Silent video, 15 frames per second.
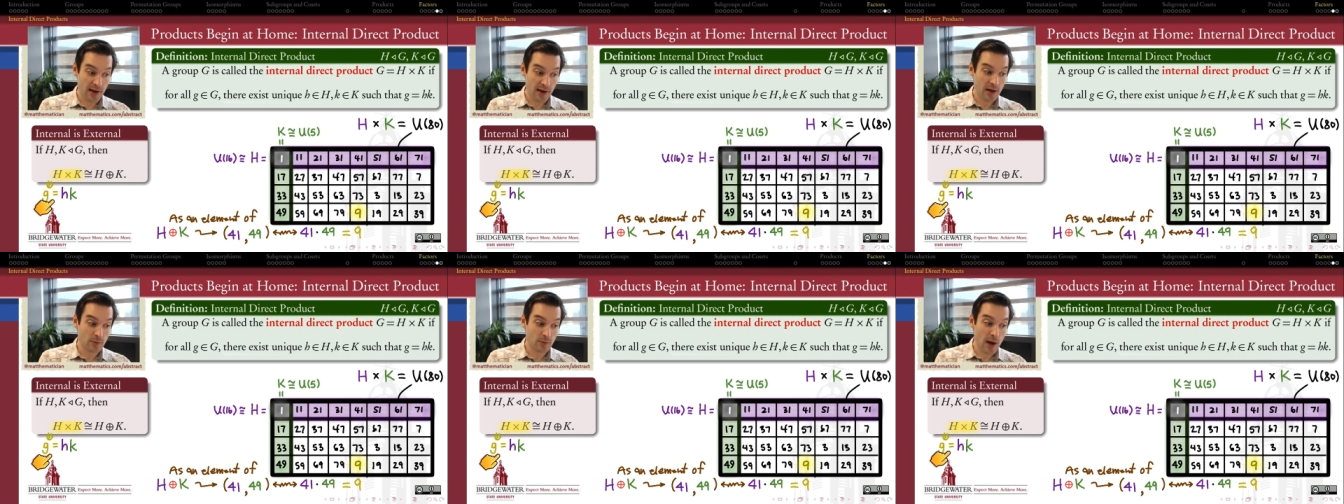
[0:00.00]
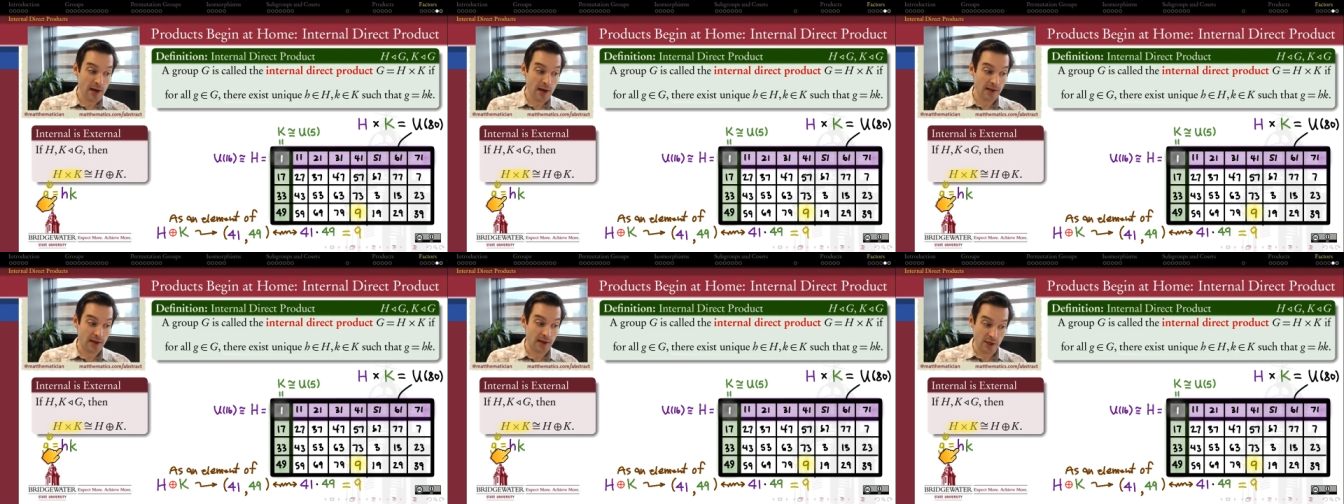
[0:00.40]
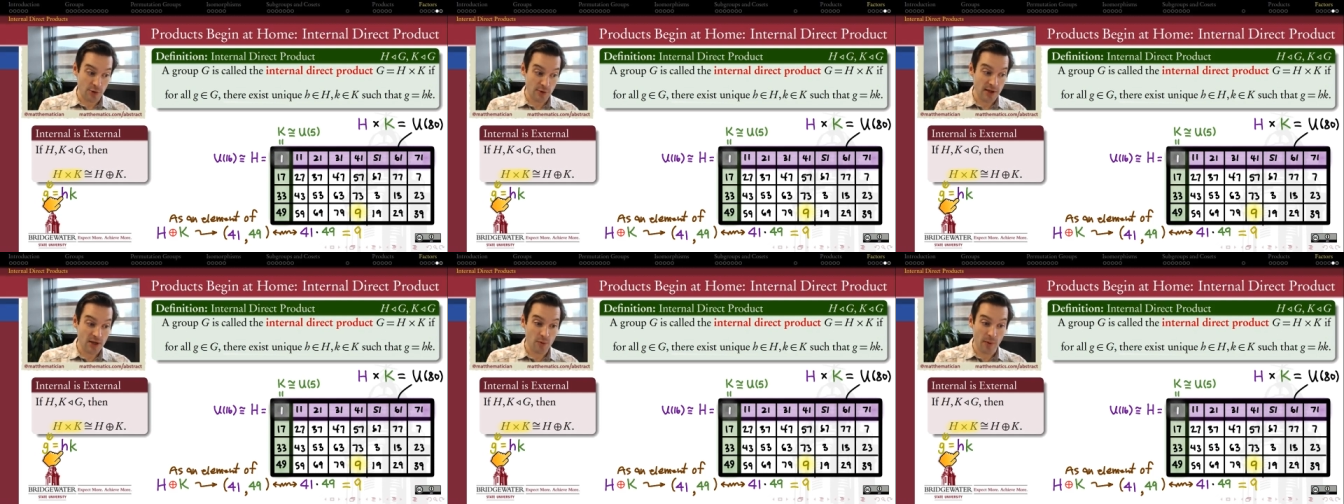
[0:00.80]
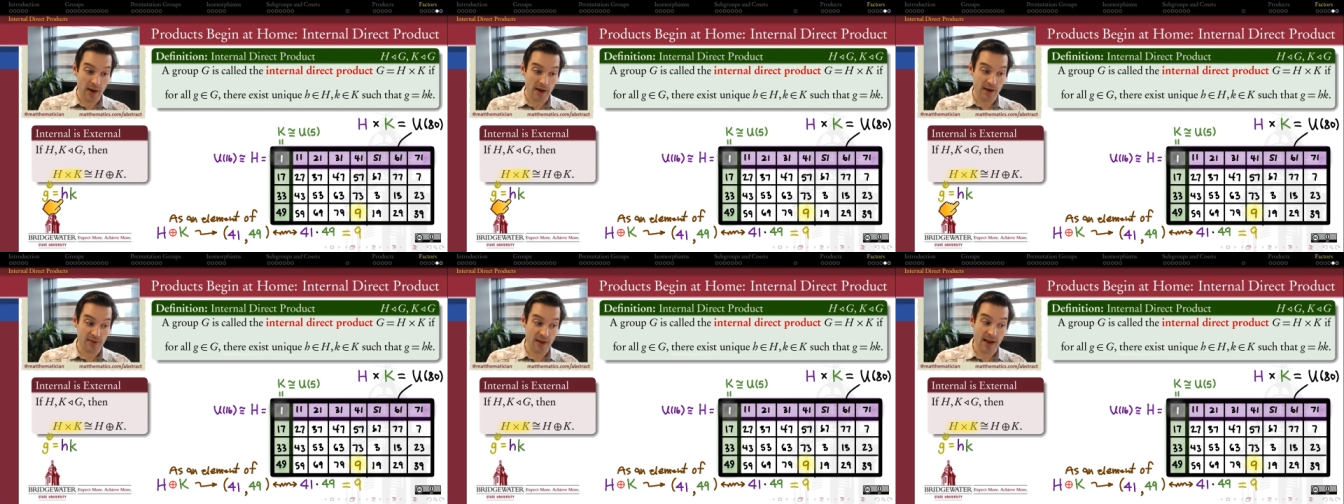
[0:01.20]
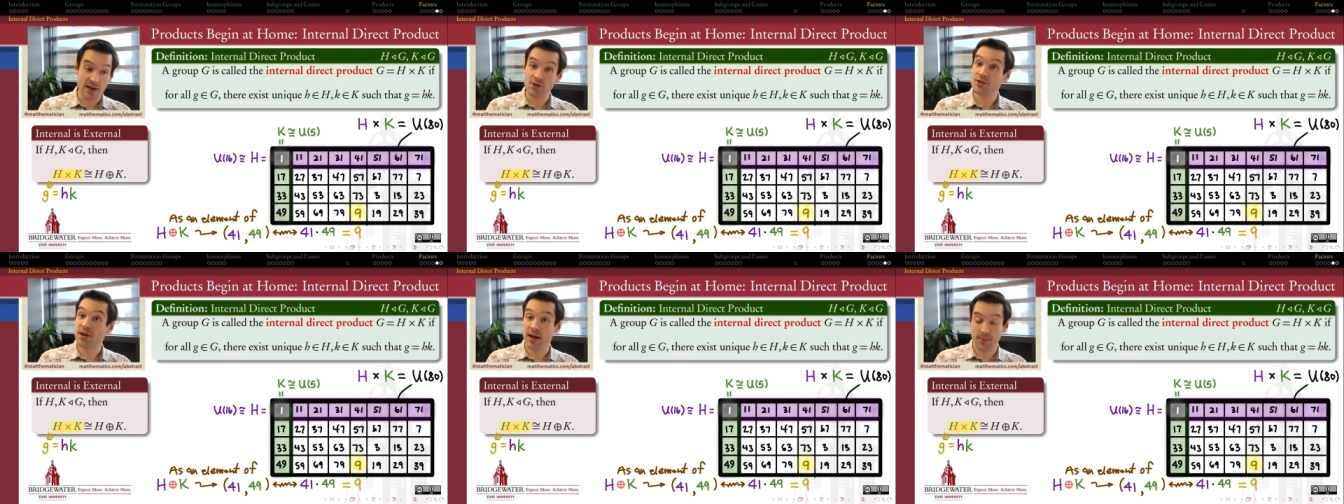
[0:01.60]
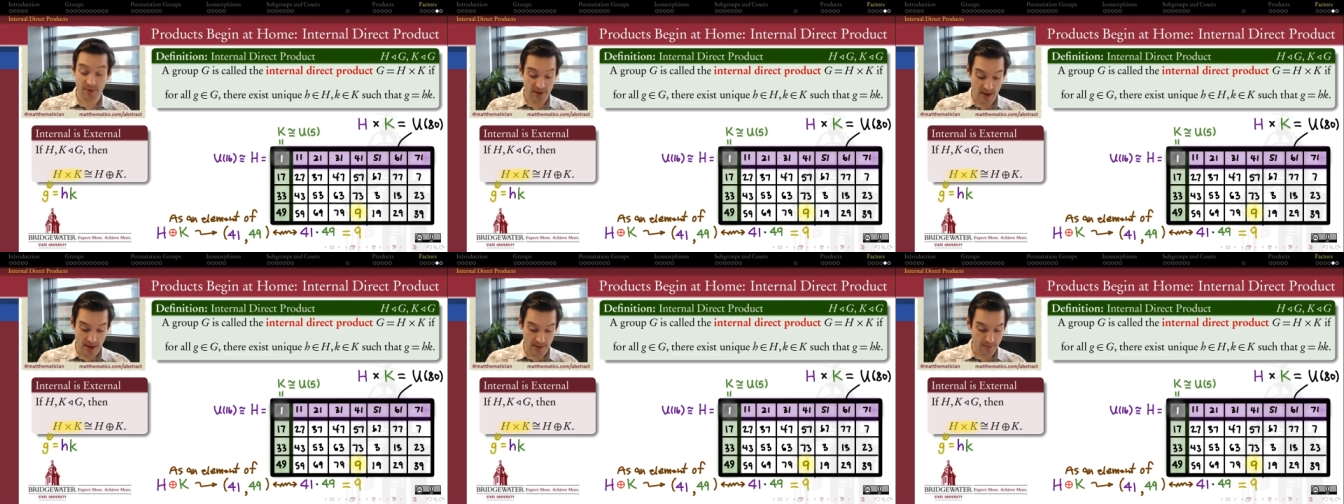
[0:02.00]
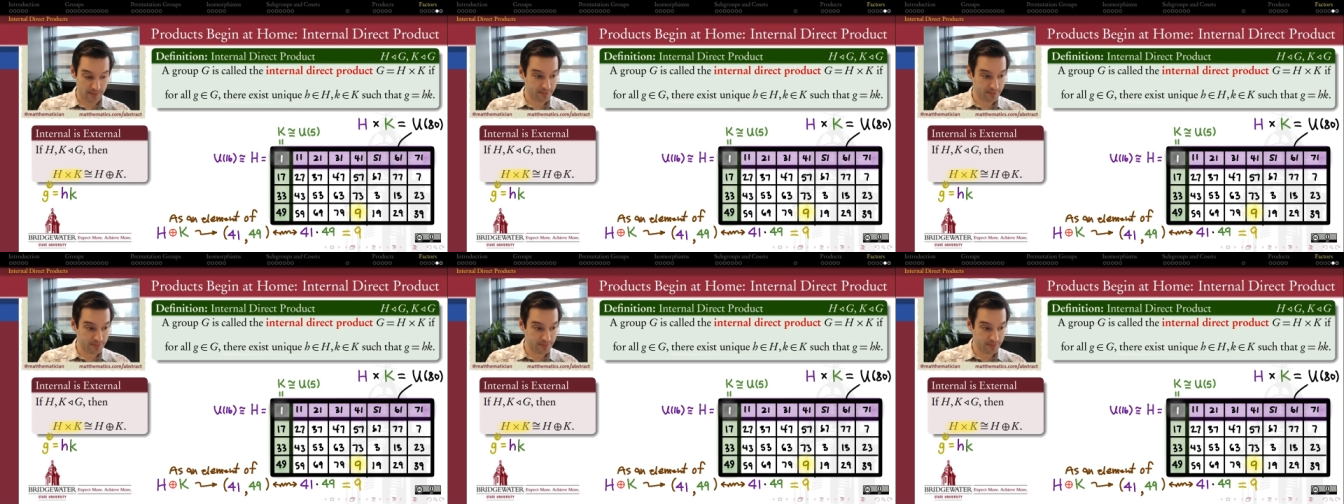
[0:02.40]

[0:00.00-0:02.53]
I can write it in a unique way as h times k.